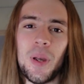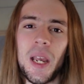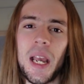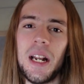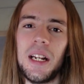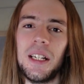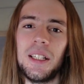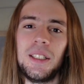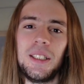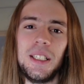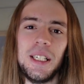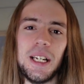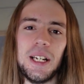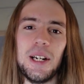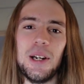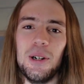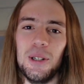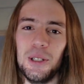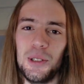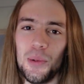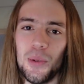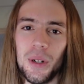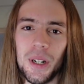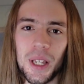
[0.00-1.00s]

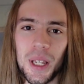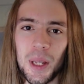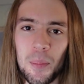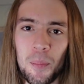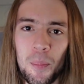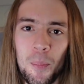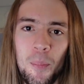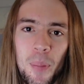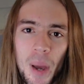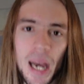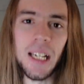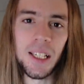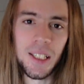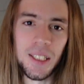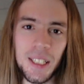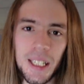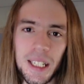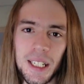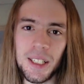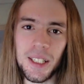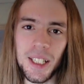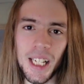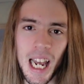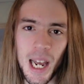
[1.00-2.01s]
Panacino is one of the best
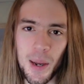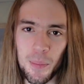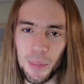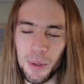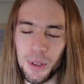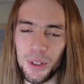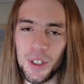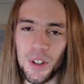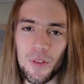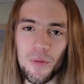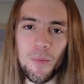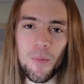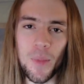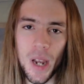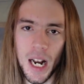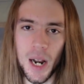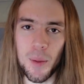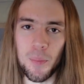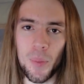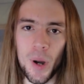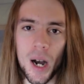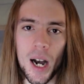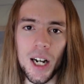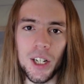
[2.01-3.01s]
examples of
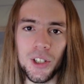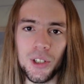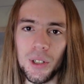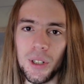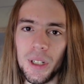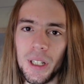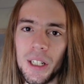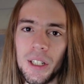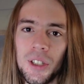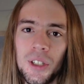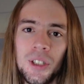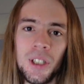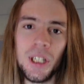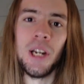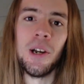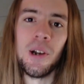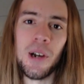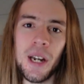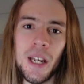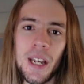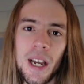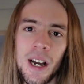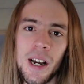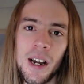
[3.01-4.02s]
menopausal
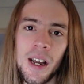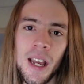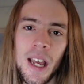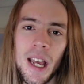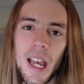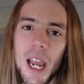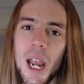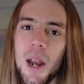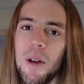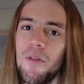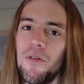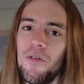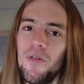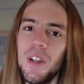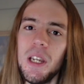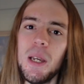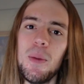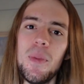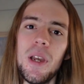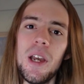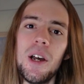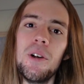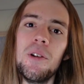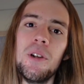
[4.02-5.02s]
hysteria and
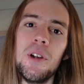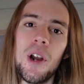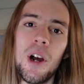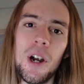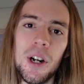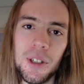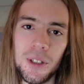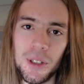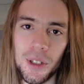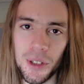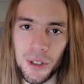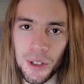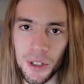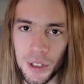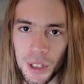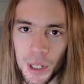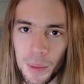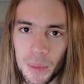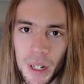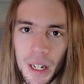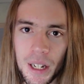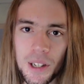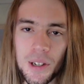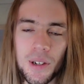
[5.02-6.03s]
female
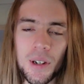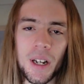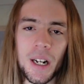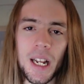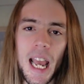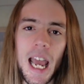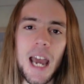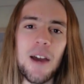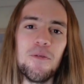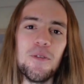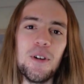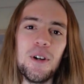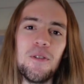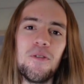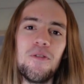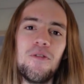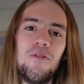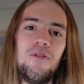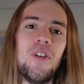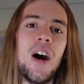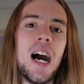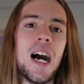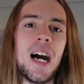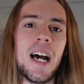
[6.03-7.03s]
narcissism that you could ever
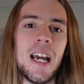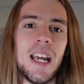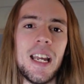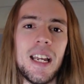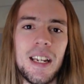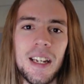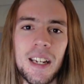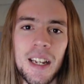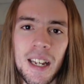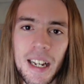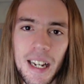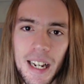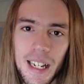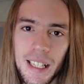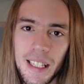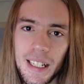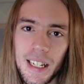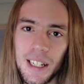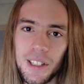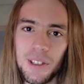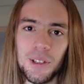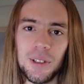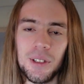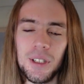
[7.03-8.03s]
find in
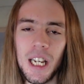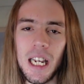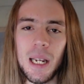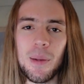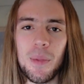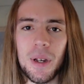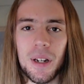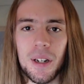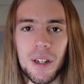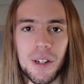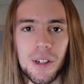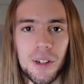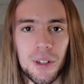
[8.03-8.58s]
the entertainment